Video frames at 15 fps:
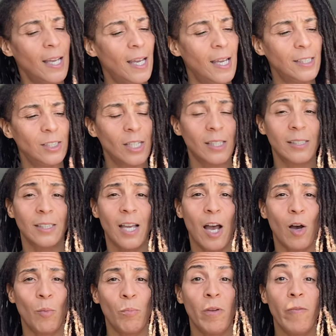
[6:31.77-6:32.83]
And check this
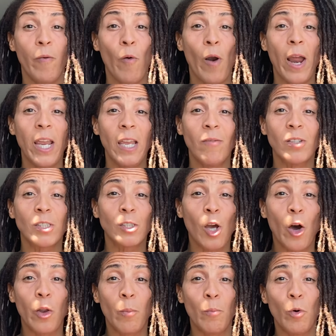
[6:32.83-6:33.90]
out. Before I even
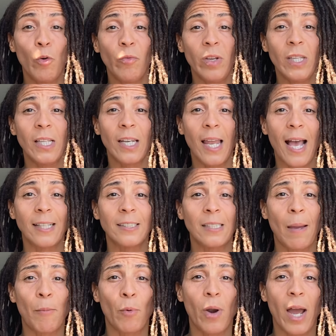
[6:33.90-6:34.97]
saw the movie The Last
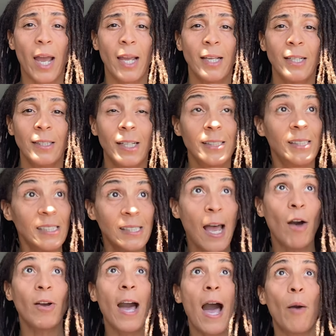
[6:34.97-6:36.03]
Samurai, because this is
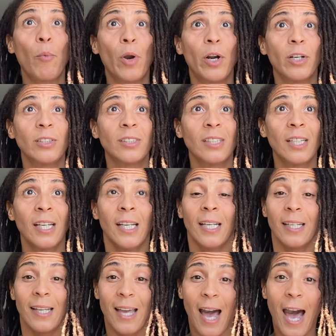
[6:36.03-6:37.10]
how God works.
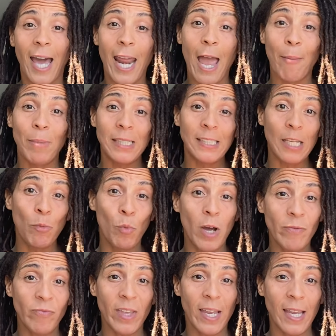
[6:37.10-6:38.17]
God had me see
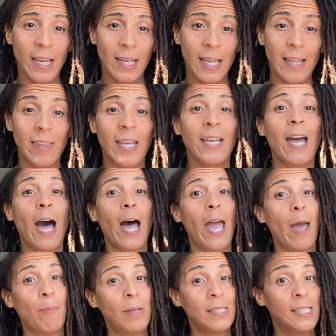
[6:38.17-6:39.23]
one thing, and then God
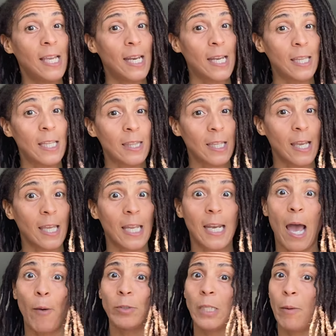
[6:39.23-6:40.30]
had me see another thing, and
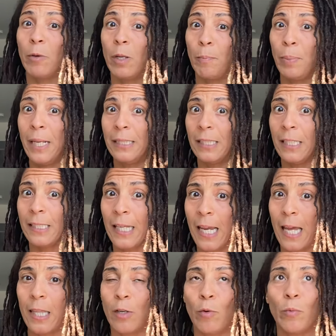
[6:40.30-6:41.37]
then I was able to piece it
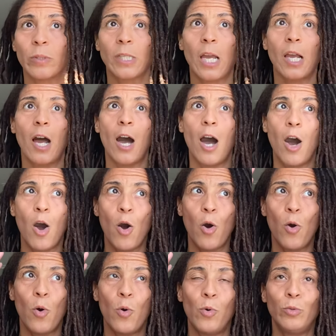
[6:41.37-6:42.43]
together and was like,
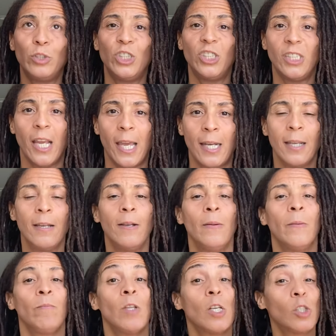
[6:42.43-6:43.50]
oh shit.
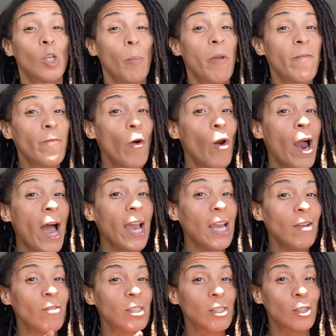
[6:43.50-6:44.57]
So before I
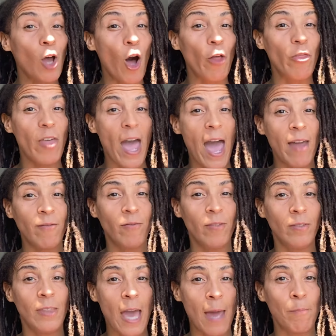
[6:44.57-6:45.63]
even saw that
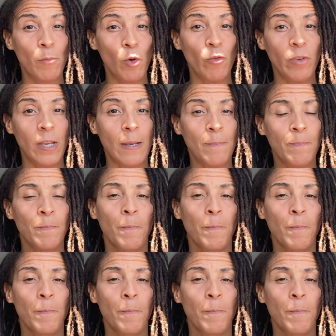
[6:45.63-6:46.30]
that movie,